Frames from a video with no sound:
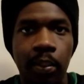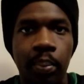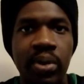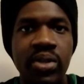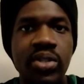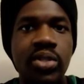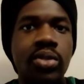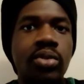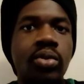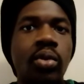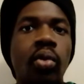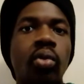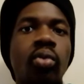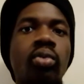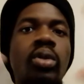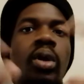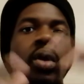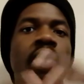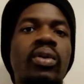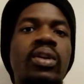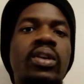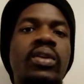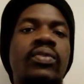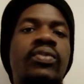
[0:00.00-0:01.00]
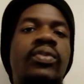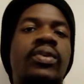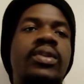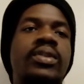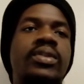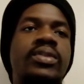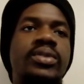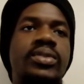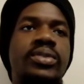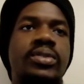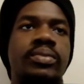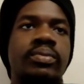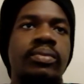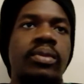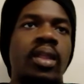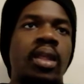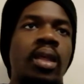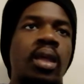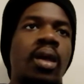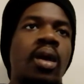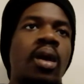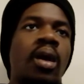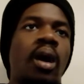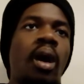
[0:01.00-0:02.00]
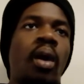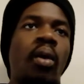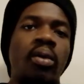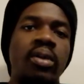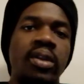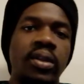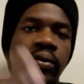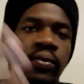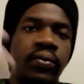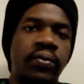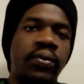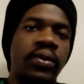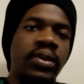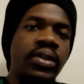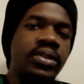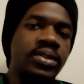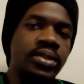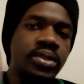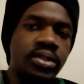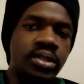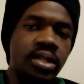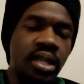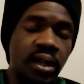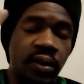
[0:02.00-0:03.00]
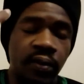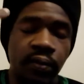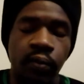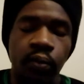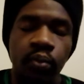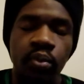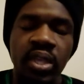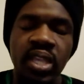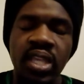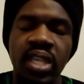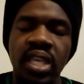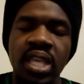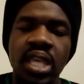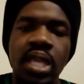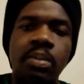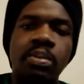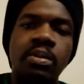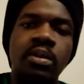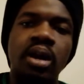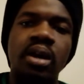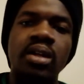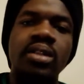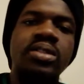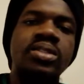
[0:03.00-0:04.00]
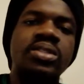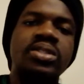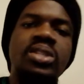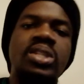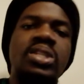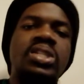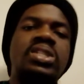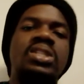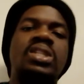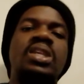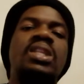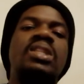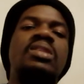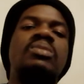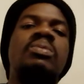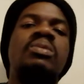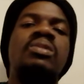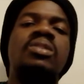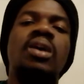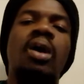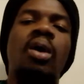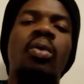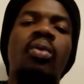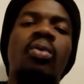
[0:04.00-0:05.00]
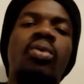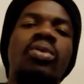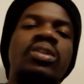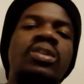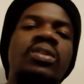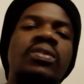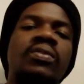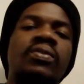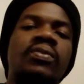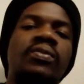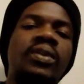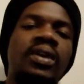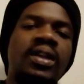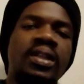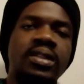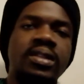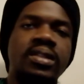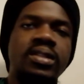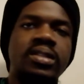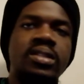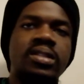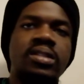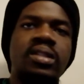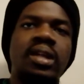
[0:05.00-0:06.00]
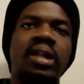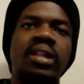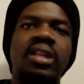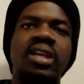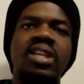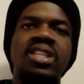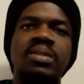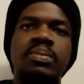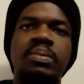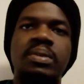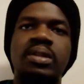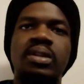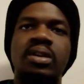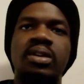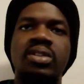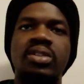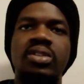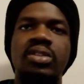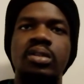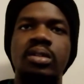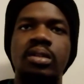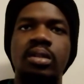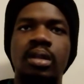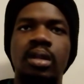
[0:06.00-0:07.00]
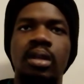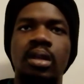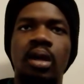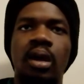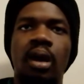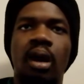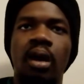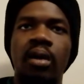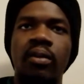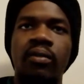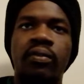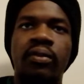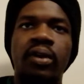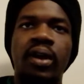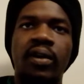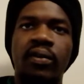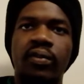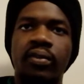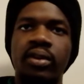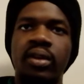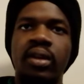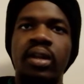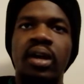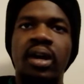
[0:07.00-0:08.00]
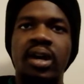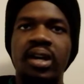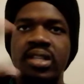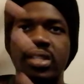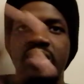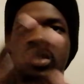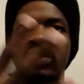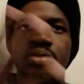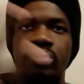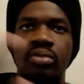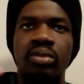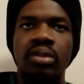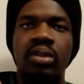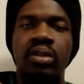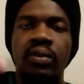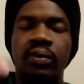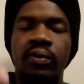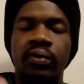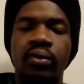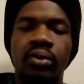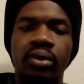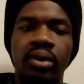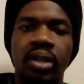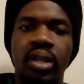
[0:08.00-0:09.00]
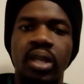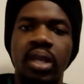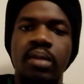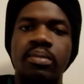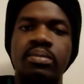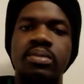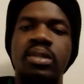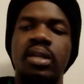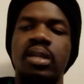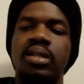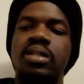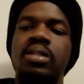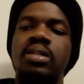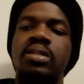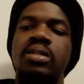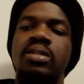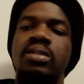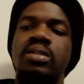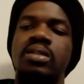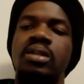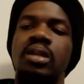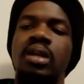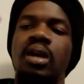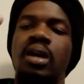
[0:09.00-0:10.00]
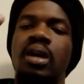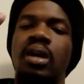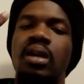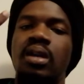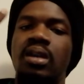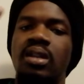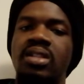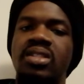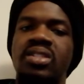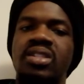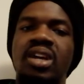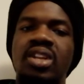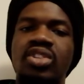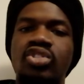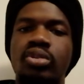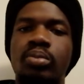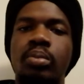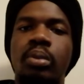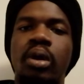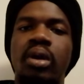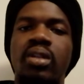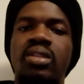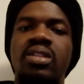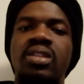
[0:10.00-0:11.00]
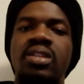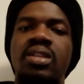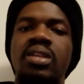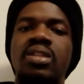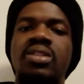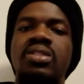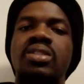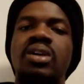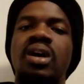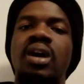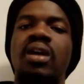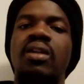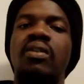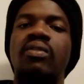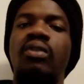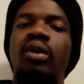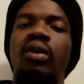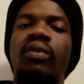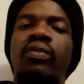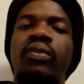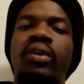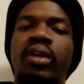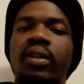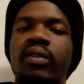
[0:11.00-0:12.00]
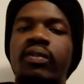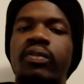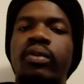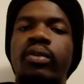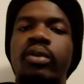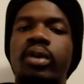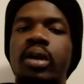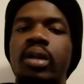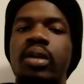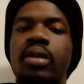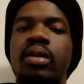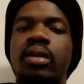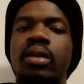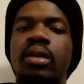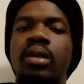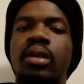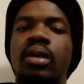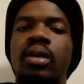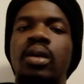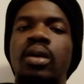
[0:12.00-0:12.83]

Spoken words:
pigeonhole our defence. Our defense, if we keep consistent with our defense that has been on fire for the last 3 to 4 games, that is Lisandro Martinez and Rafael Varane,